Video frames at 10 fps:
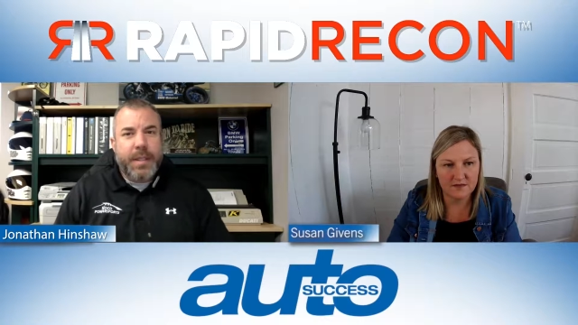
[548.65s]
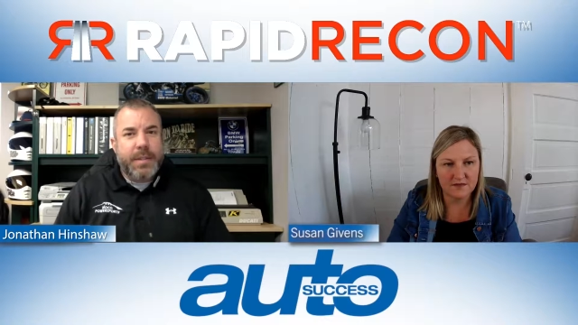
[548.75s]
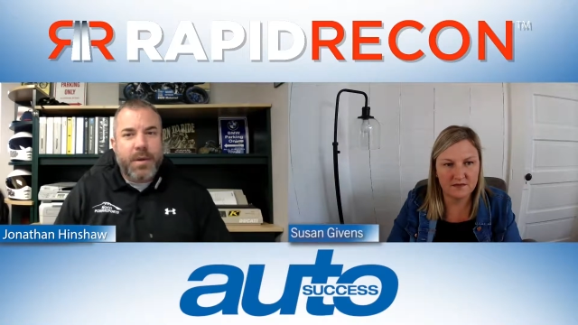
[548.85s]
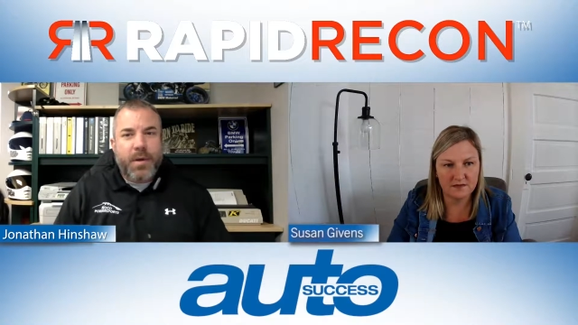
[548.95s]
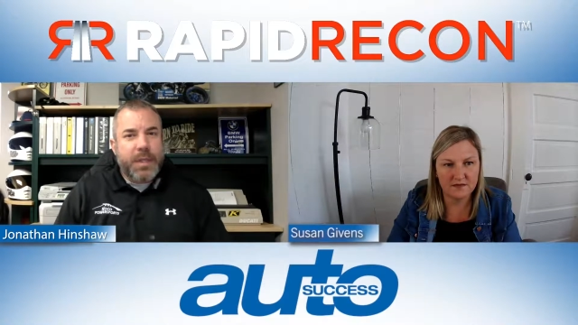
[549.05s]

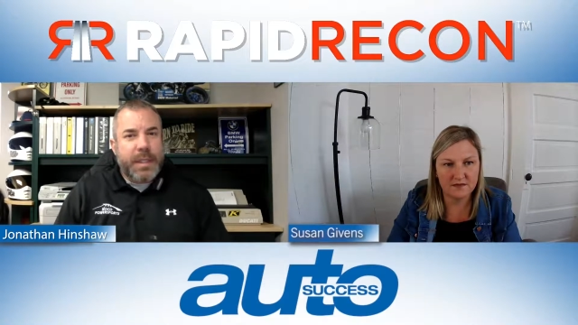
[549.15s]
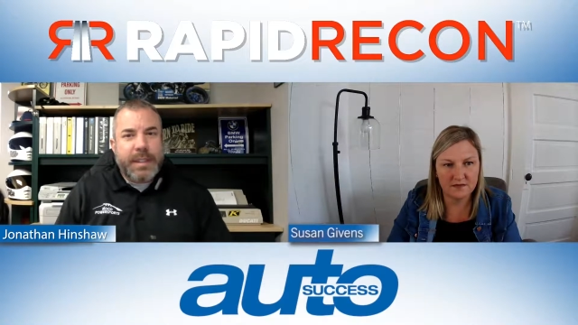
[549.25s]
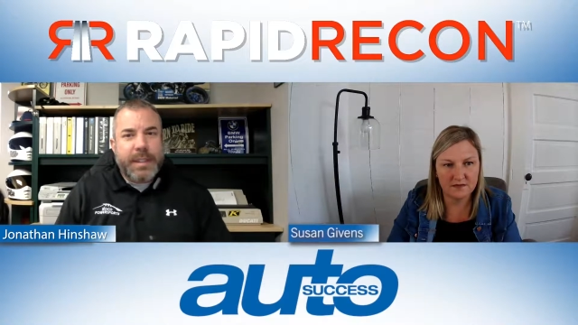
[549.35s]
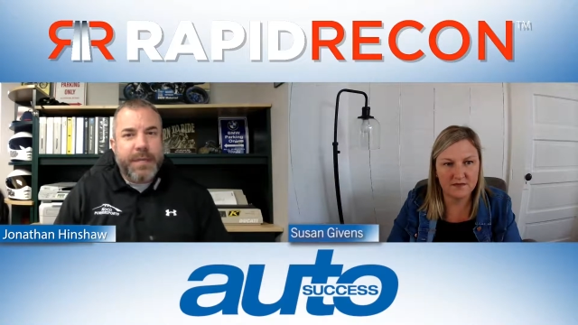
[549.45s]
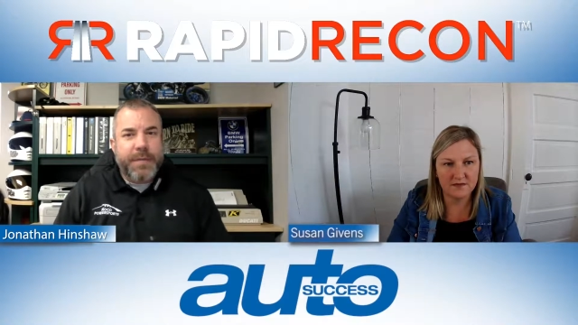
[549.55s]
Speaker 1: That's the only
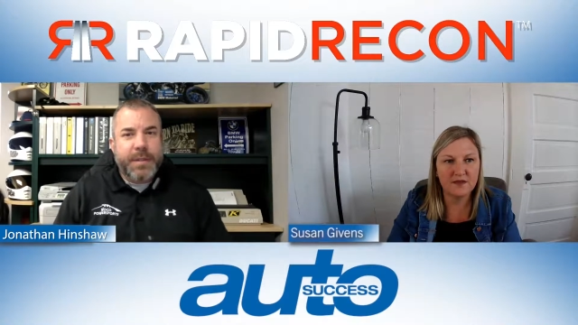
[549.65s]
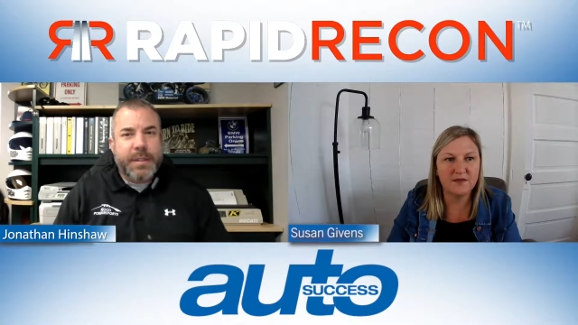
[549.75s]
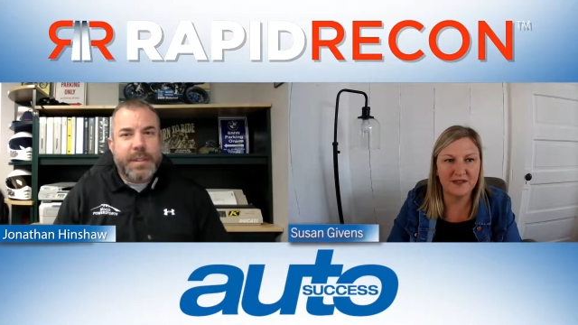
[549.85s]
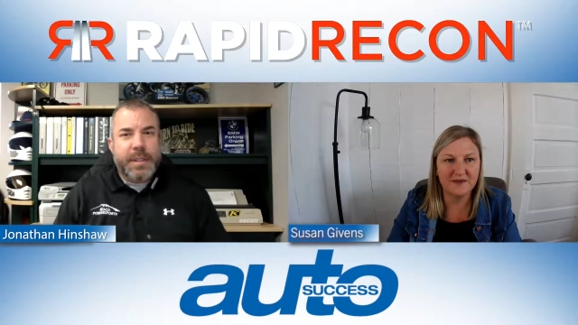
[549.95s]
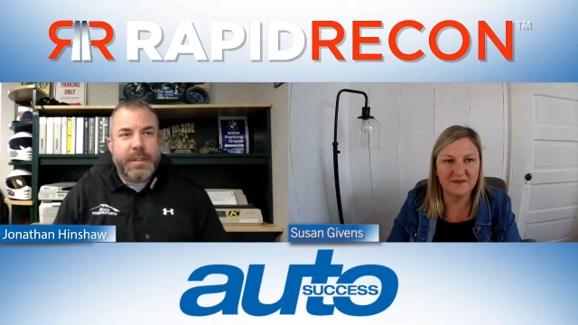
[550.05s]

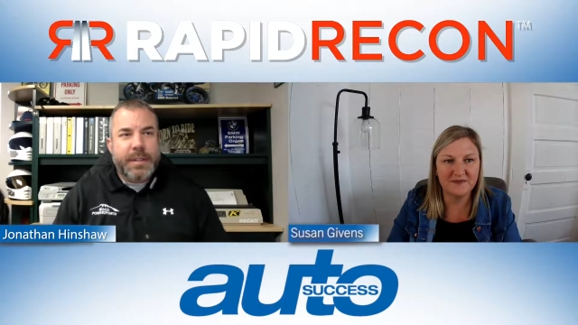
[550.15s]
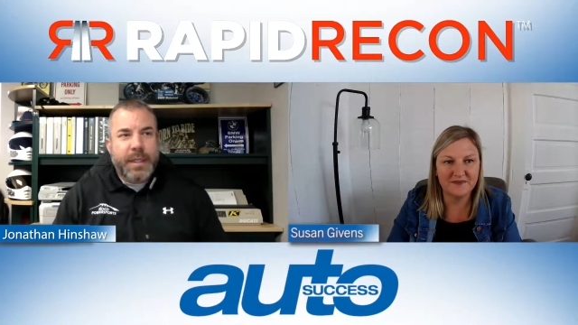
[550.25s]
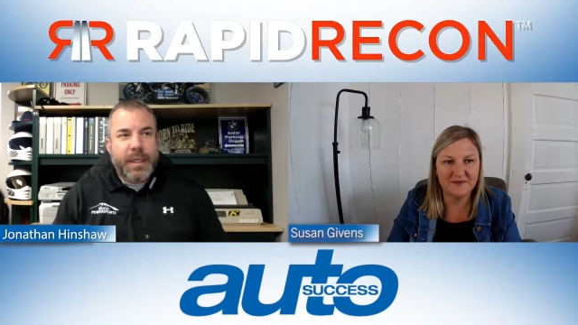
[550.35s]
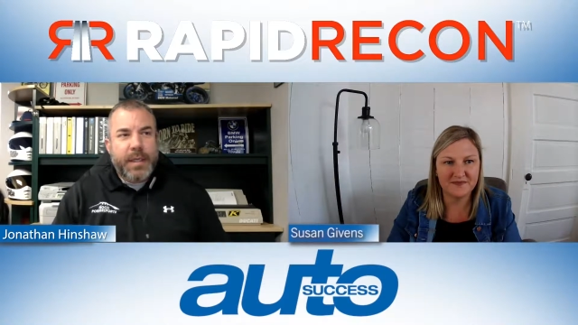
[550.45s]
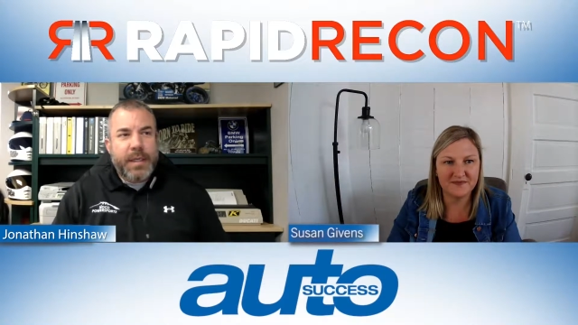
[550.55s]
difference is
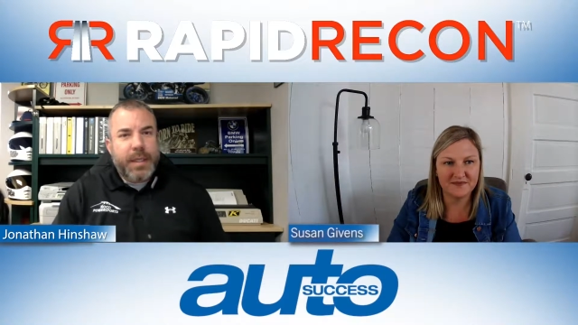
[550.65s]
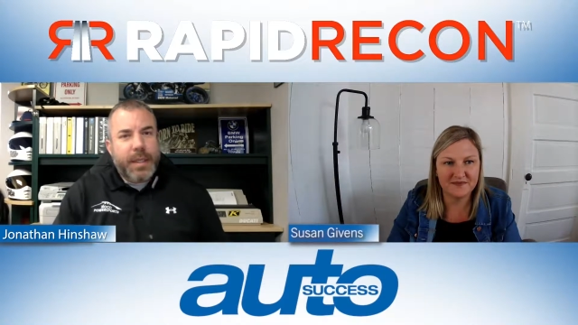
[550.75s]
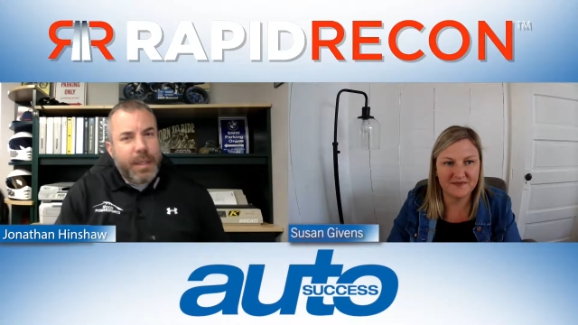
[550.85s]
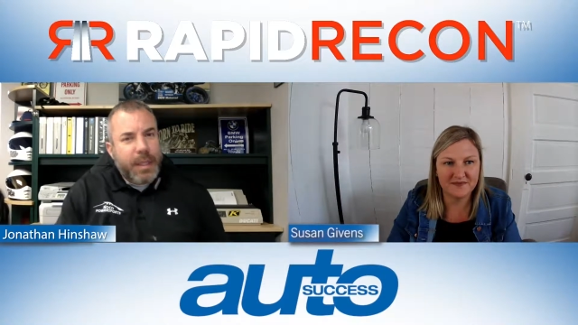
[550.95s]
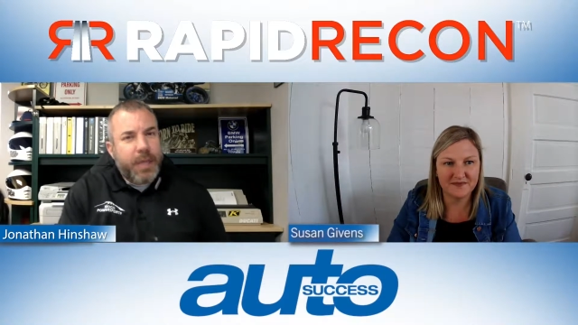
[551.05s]
a
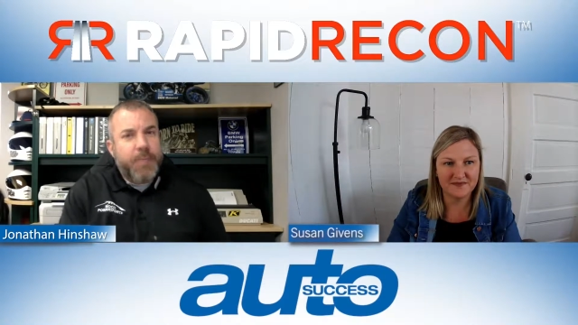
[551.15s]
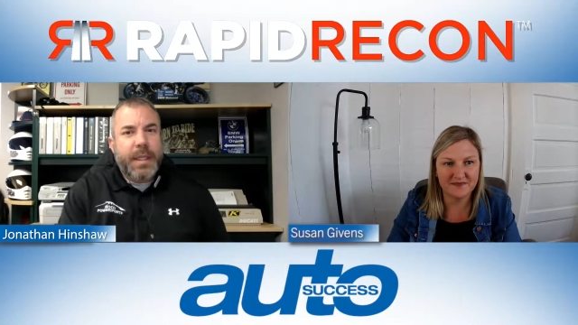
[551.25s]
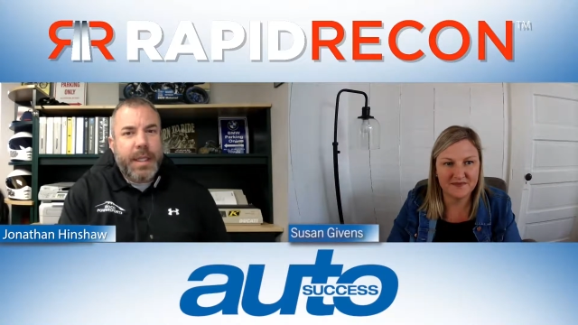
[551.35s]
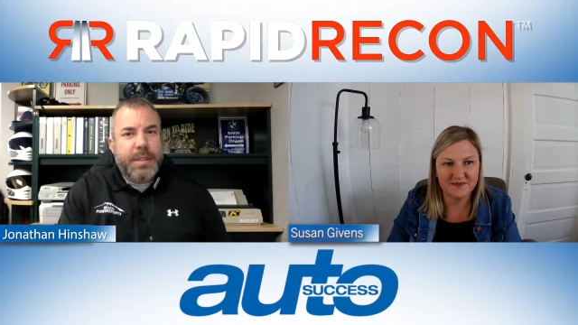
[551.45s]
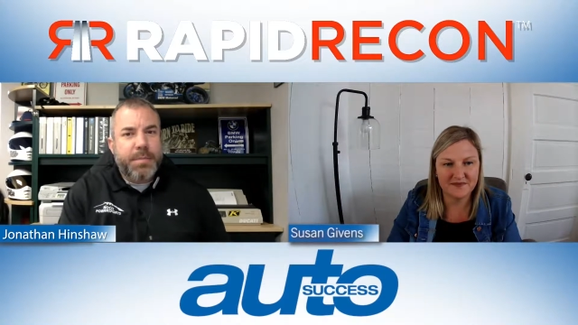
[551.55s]
little
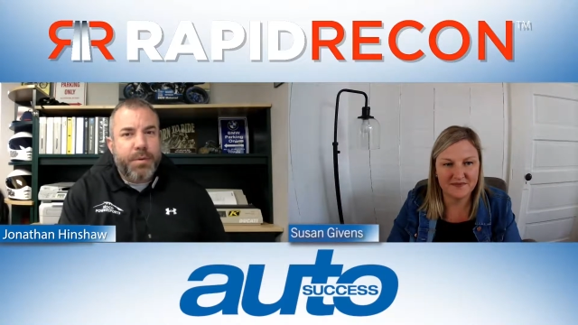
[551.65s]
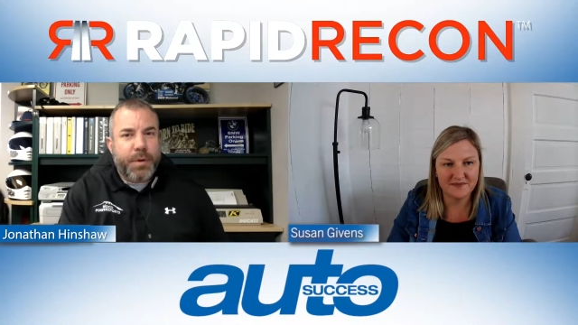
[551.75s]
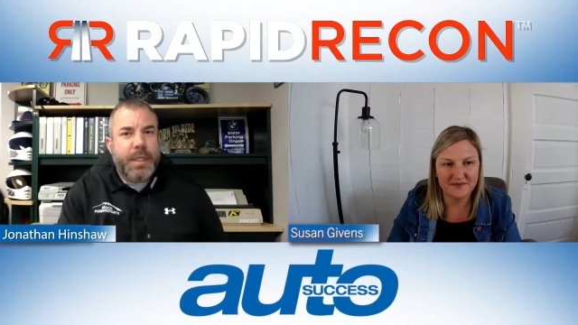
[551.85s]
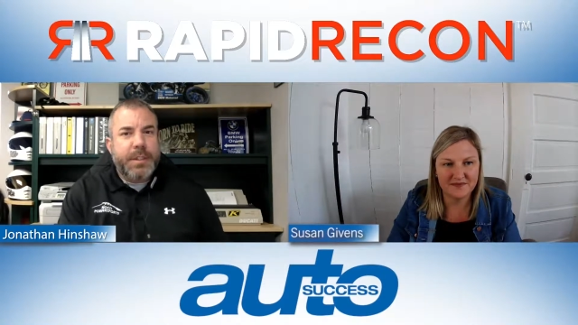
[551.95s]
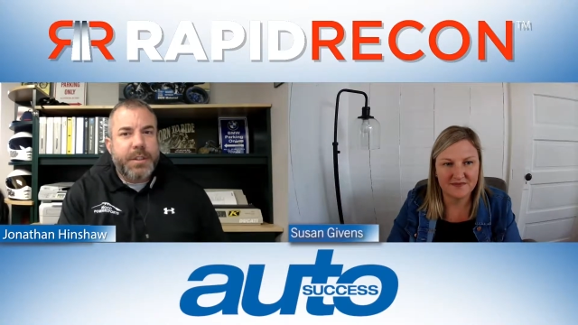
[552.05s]
bit less
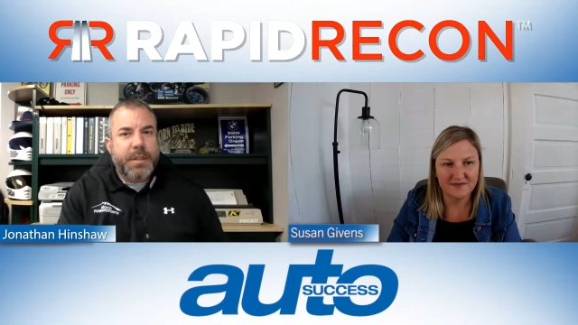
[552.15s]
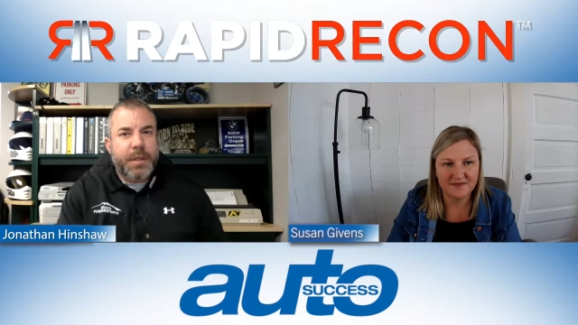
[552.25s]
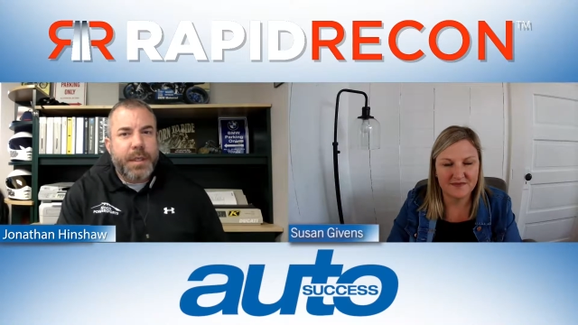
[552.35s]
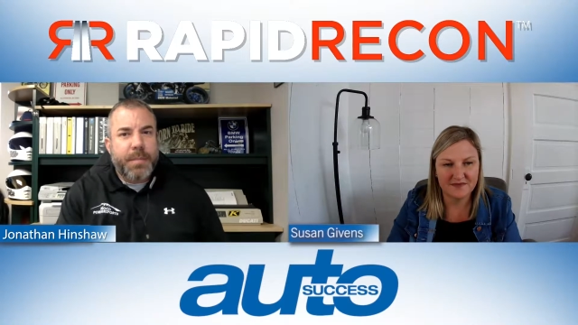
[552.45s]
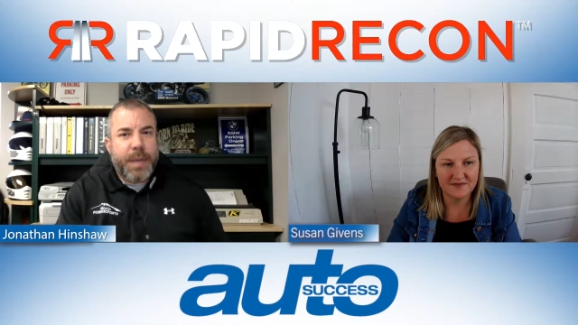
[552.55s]
pressure
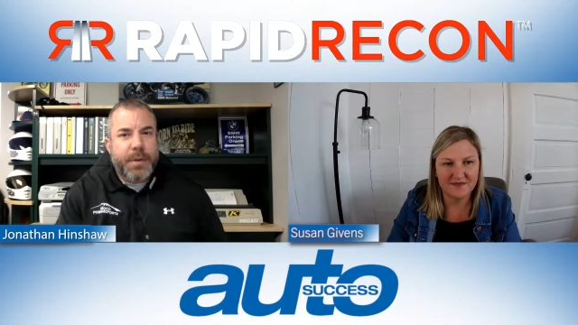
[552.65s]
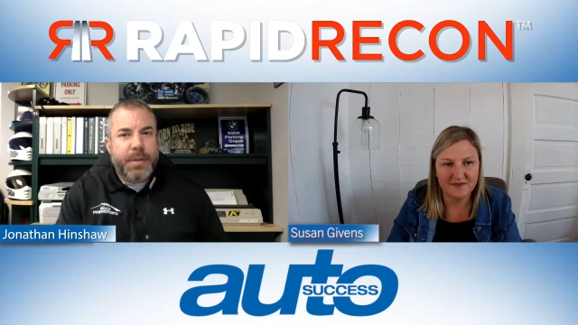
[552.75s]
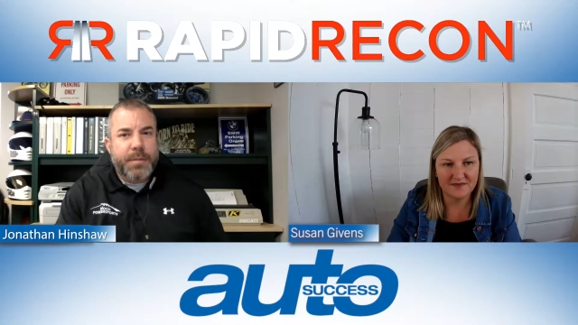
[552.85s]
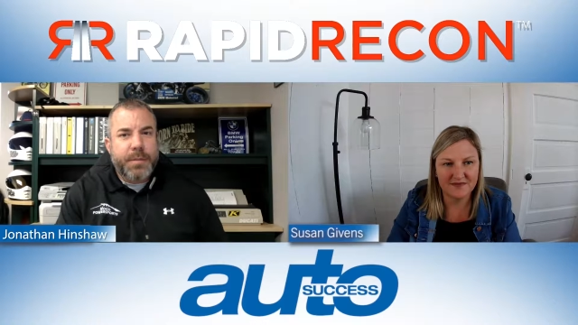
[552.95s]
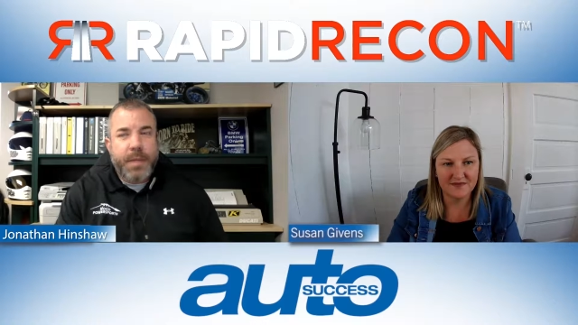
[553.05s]
in power
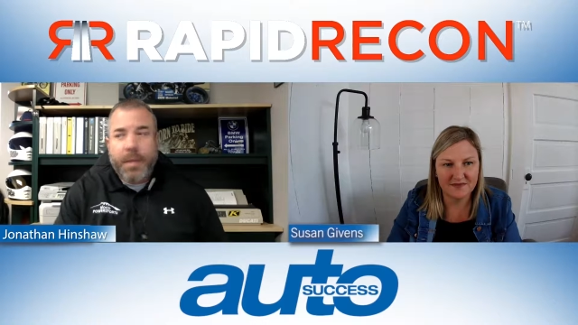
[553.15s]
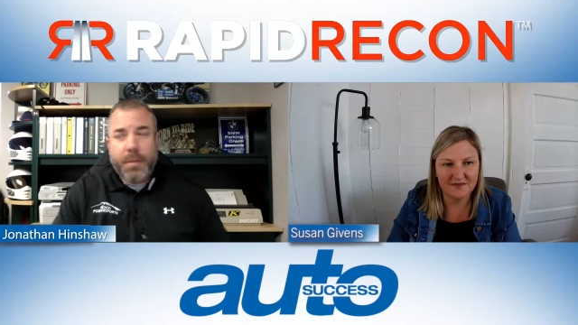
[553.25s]
sports.